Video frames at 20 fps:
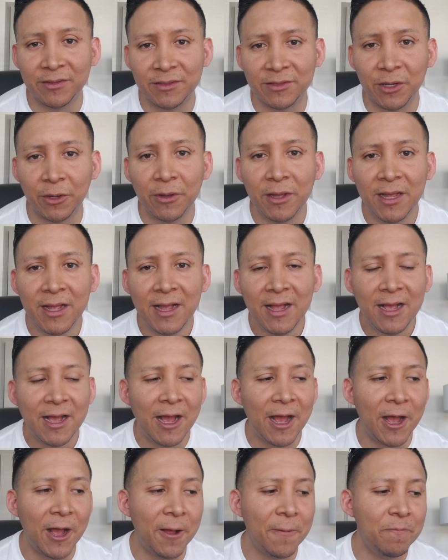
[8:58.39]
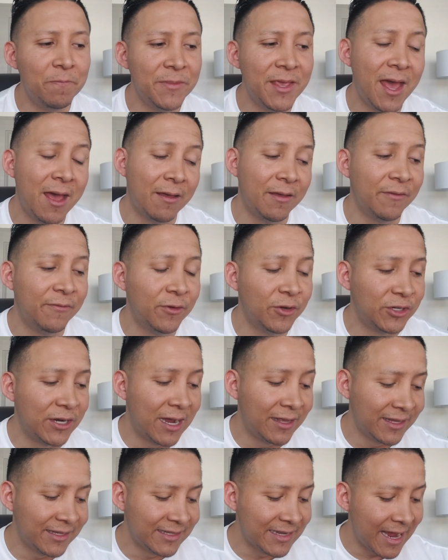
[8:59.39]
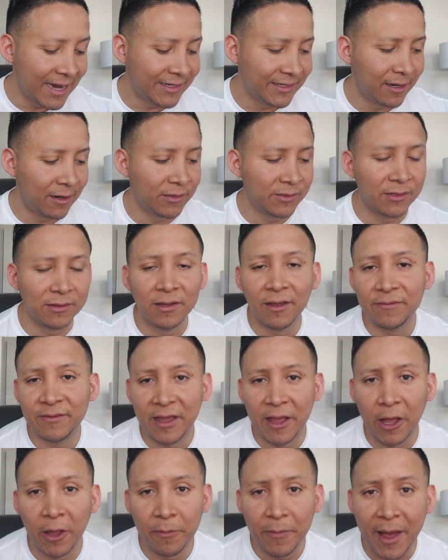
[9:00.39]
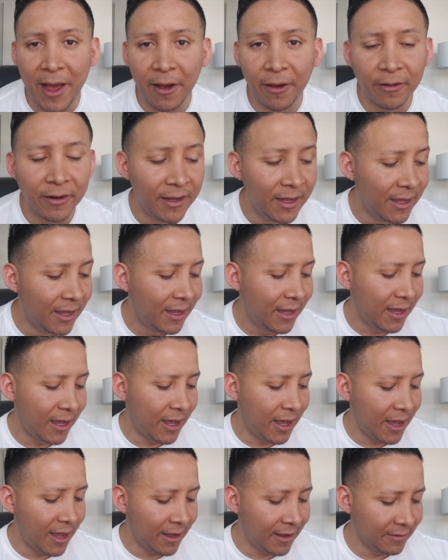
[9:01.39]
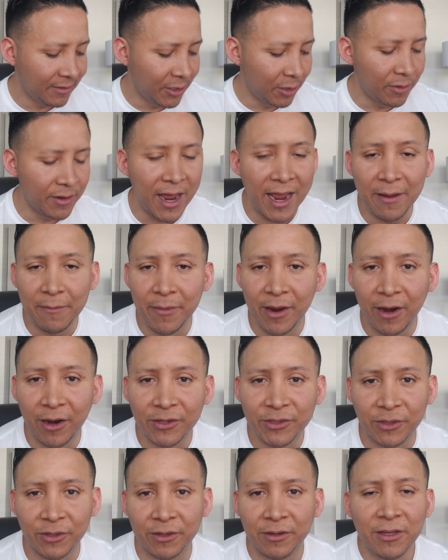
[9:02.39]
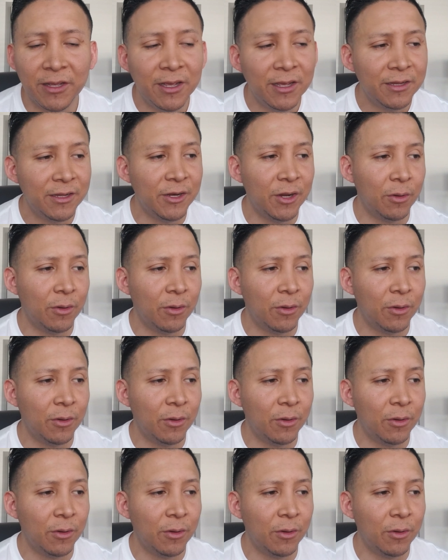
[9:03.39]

And so, um, yeah, if your child has night terrors, I'd love to help out, uh, you know, nightmares or, you